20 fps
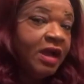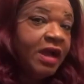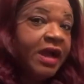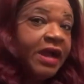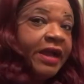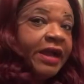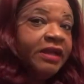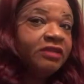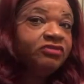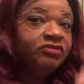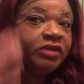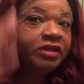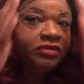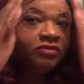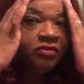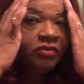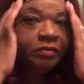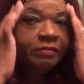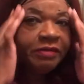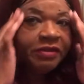I gotta try to
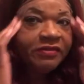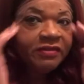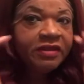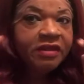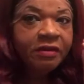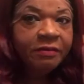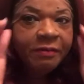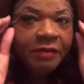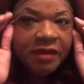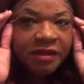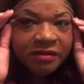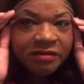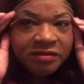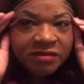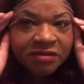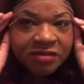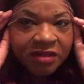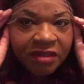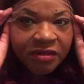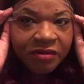do it myself. But
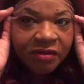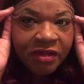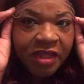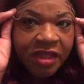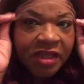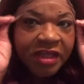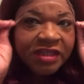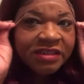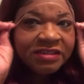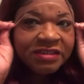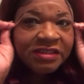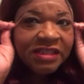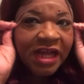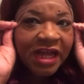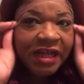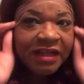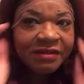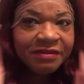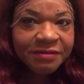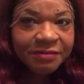you know, it's
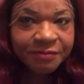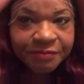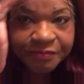not